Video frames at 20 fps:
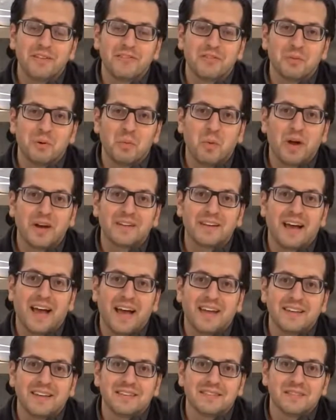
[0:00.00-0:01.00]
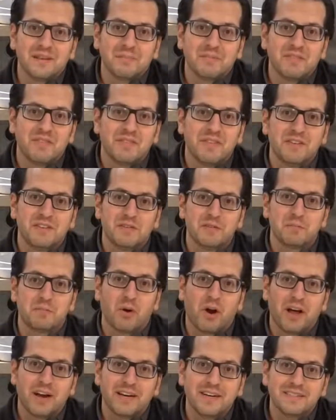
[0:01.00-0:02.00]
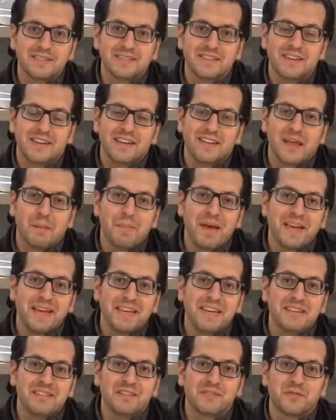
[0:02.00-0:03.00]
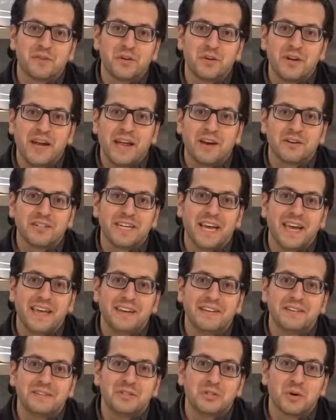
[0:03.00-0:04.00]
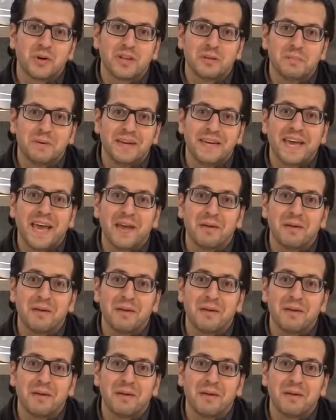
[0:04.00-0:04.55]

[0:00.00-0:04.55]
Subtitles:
so we wanted to highlight some of Vince's products that make it easy for you to entertain and enjoy the big